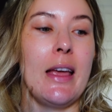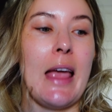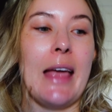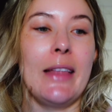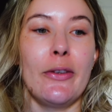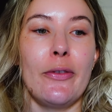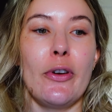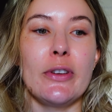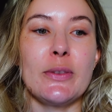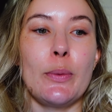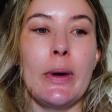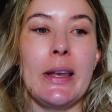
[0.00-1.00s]
And the
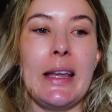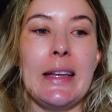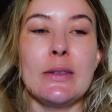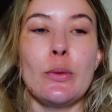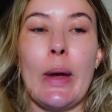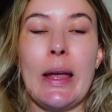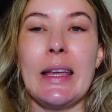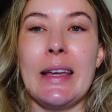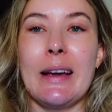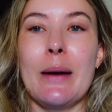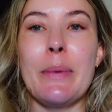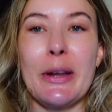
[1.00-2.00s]
first one is
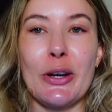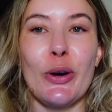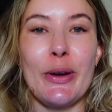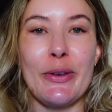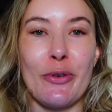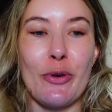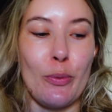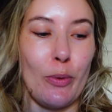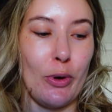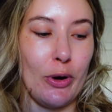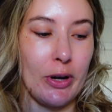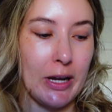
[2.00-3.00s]
waking up and going for a
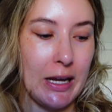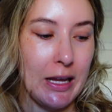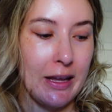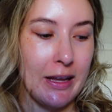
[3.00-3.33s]
walk.